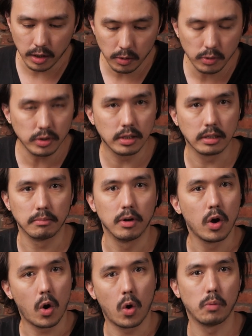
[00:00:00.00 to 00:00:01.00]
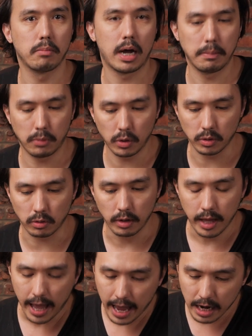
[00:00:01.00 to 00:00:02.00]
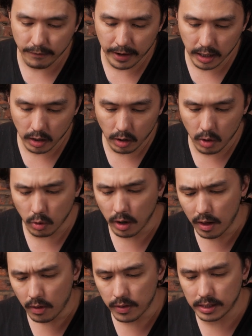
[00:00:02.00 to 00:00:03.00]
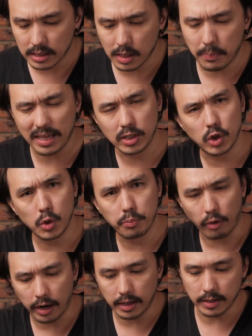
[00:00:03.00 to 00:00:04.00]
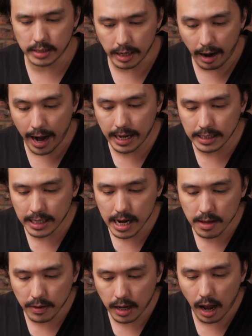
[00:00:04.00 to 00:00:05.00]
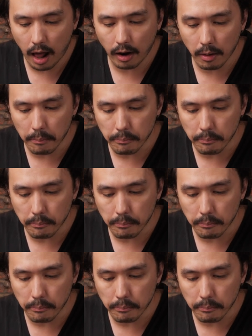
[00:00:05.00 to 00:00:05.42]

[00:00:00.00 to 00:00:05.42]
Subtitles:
use them on my model. And if I go, oh, this is a bit too bright in this area, I can take the color